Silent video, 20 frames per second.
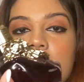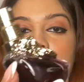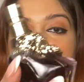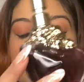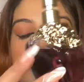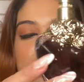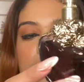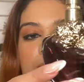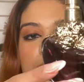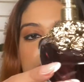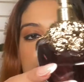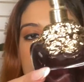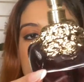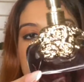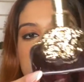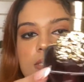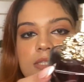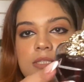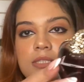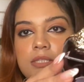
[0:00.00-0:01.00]
Now
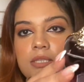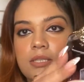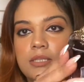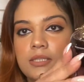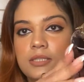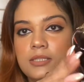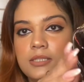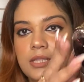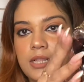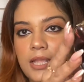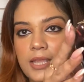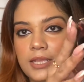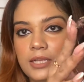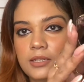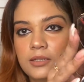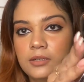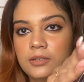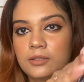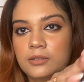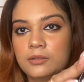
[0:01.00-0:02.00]
this is like
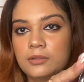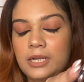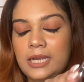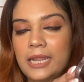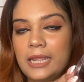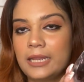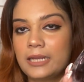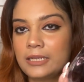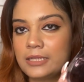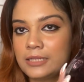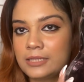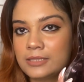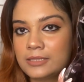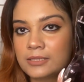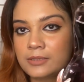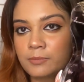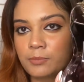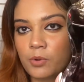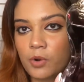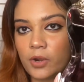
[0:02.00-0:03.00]
a
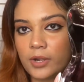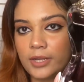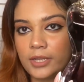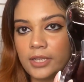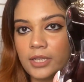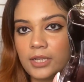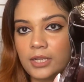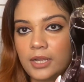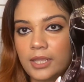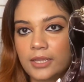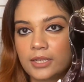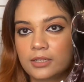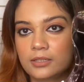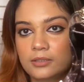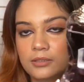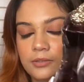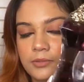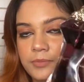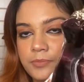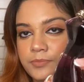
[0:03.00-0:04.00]
lady's body, like
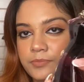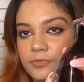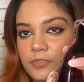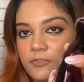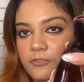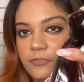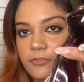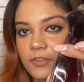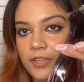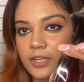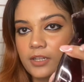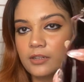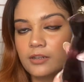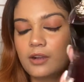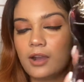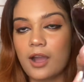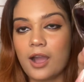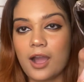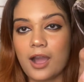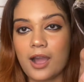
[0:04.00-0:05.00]
a
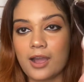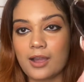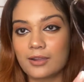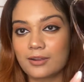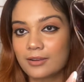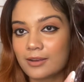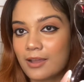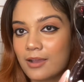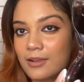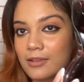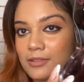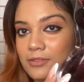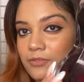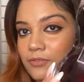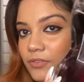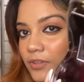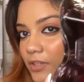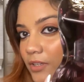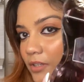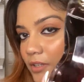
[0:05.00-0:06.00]
figure,
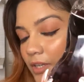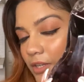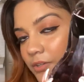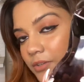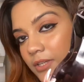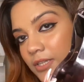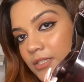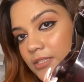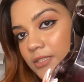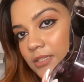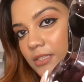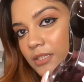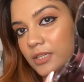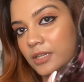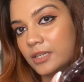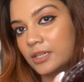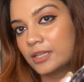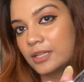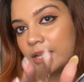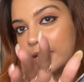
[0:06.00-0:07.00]
R-class figure. Can you see
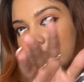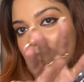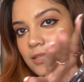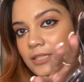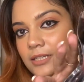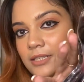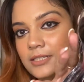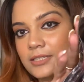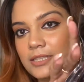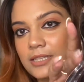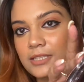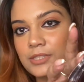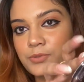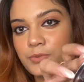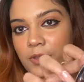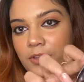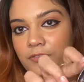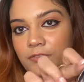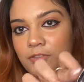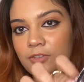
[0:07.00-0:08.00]
it? Like 36,
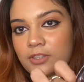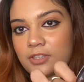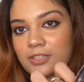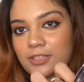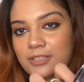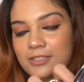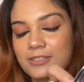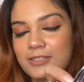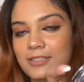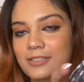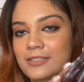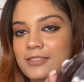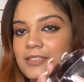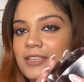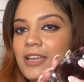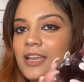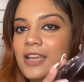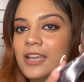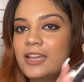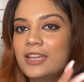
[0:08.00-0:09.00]
24, 36
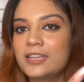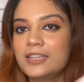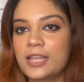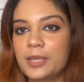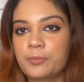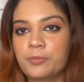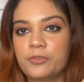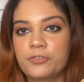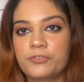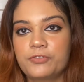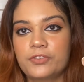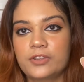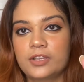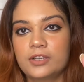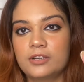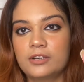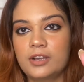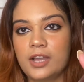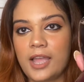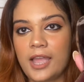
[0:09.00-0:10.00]
type of
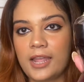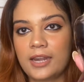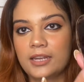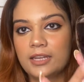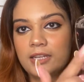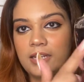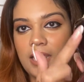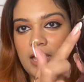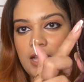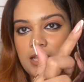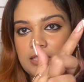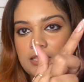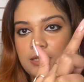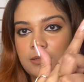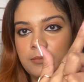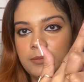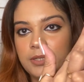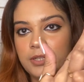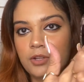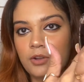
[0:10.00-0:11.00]
figure, and it has a
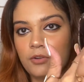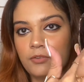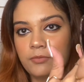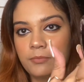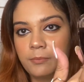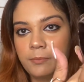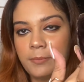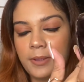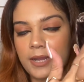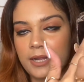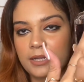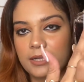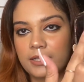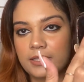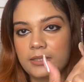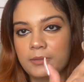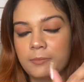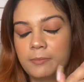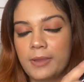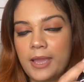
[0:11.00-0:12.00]
little bit of bent
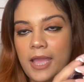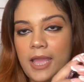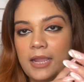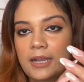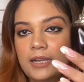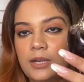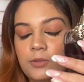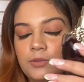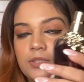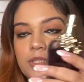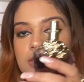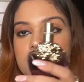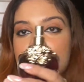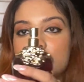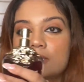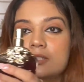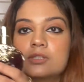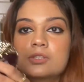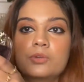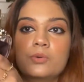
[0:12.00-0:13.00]
at the back. Now this
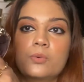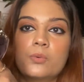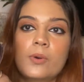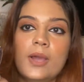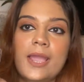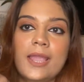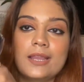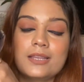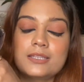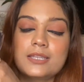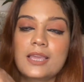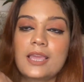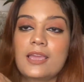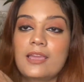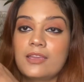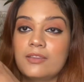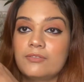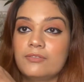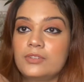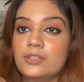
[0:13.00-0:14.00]
is quite
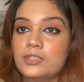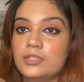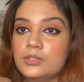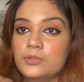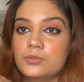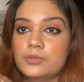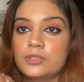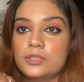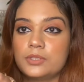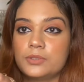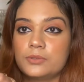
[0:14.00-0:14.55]
heavy duty, you